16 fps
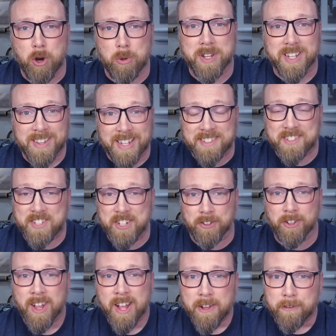noting that's
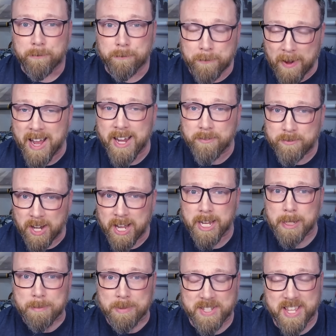still 5
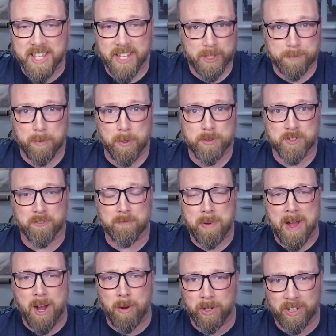times the explosive
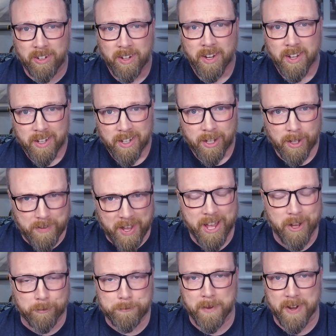power of a
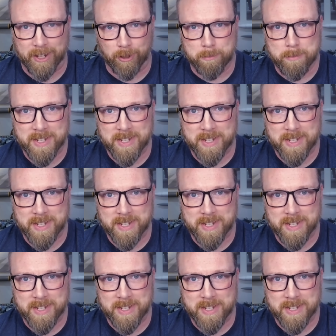Hellfire